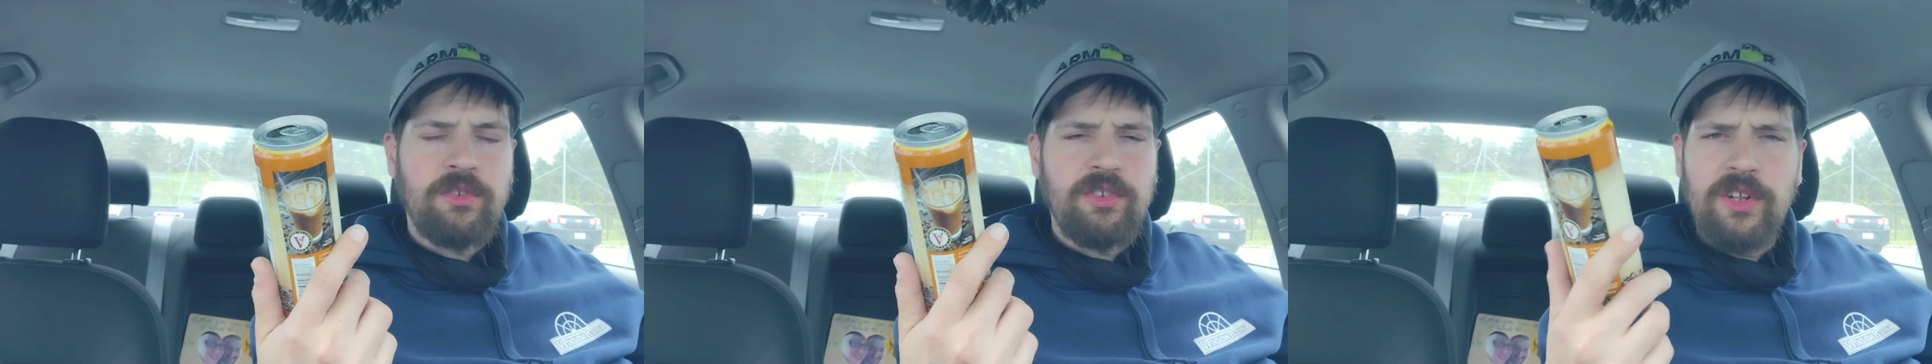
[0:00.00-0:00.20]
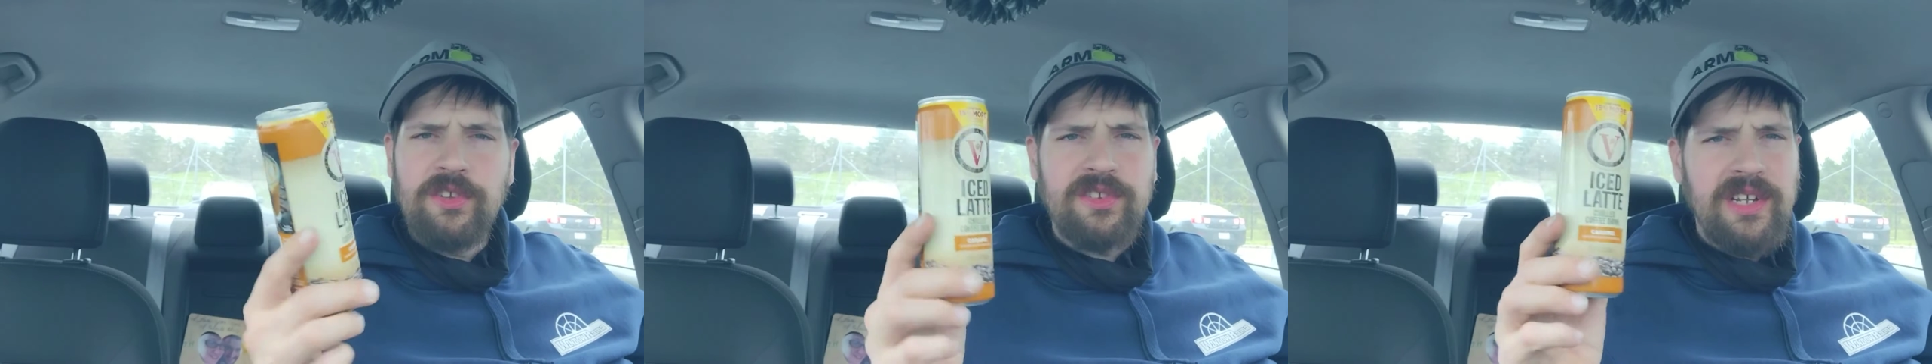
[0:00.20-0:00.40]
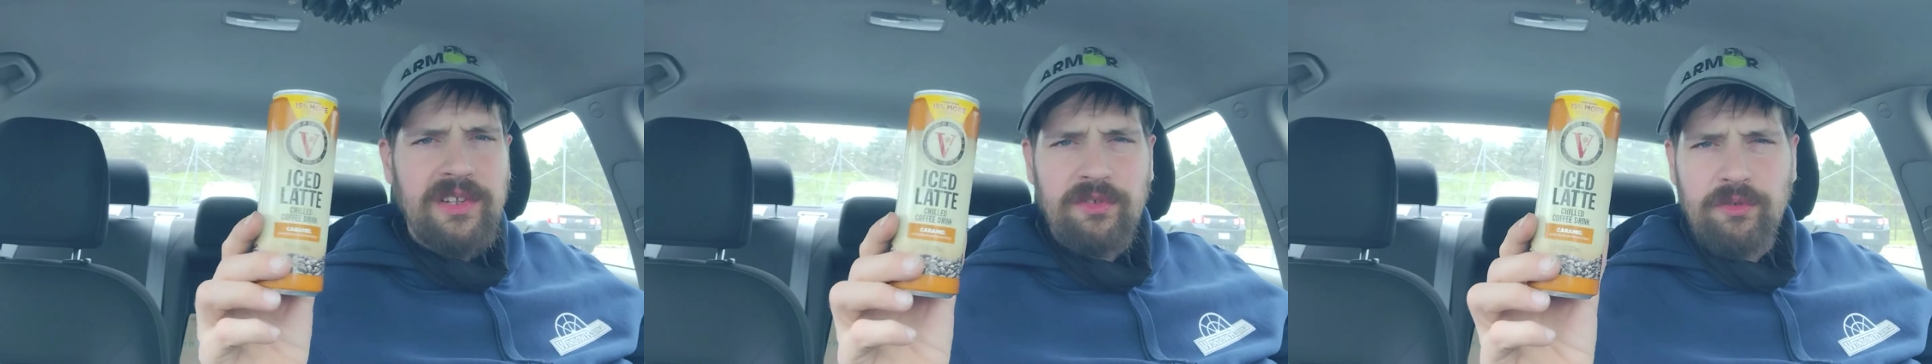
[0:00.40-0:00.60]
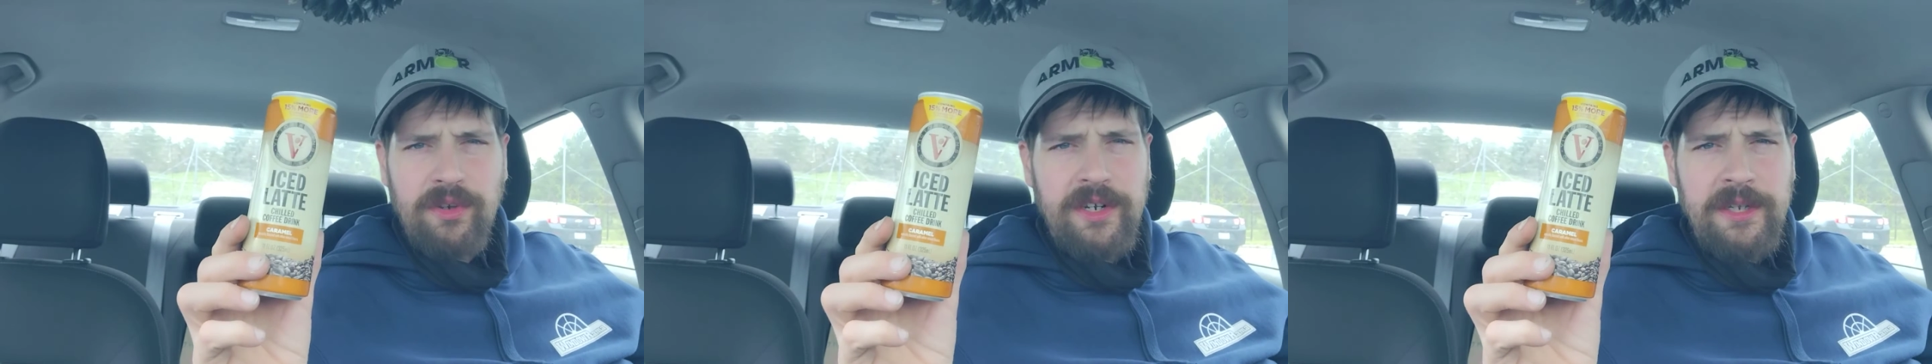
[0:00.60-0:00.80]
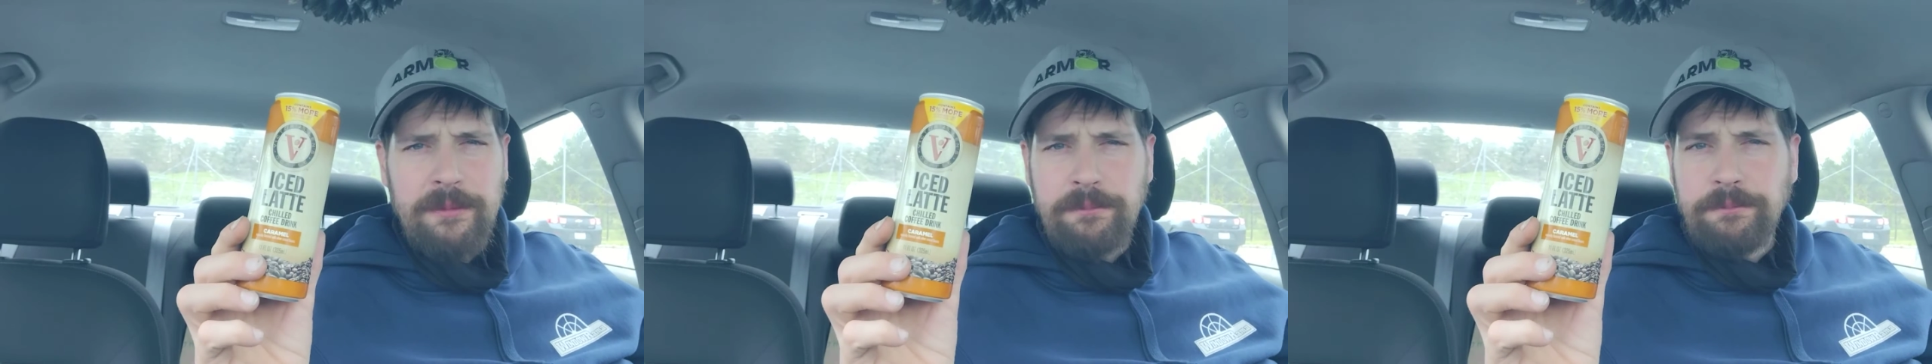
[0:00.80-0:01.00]
still tastes
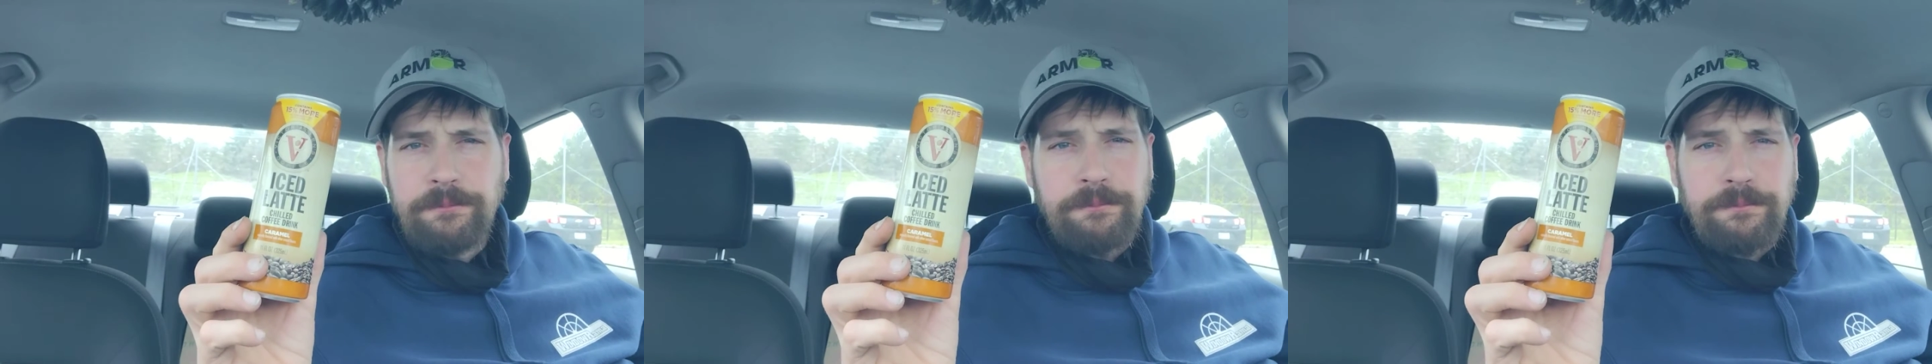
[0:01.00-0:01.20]
great.